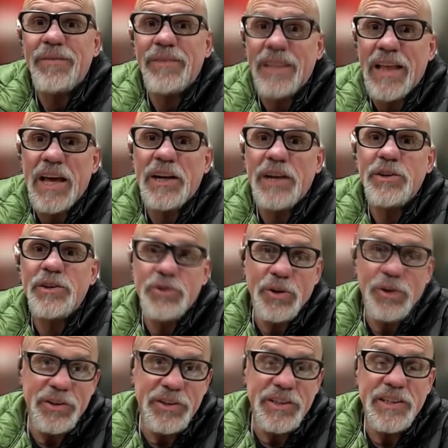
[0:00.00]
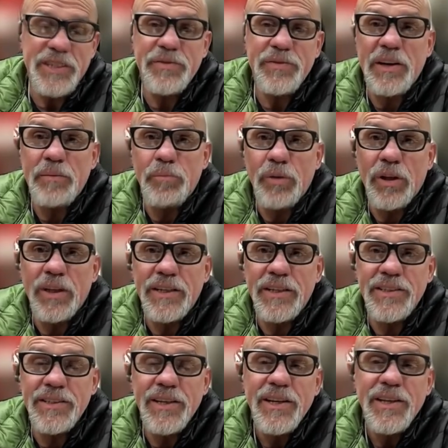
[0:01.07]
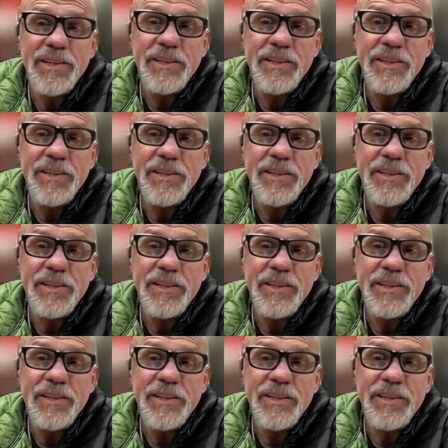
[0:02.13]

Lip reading: have a lot of control. They're just fucking bullies,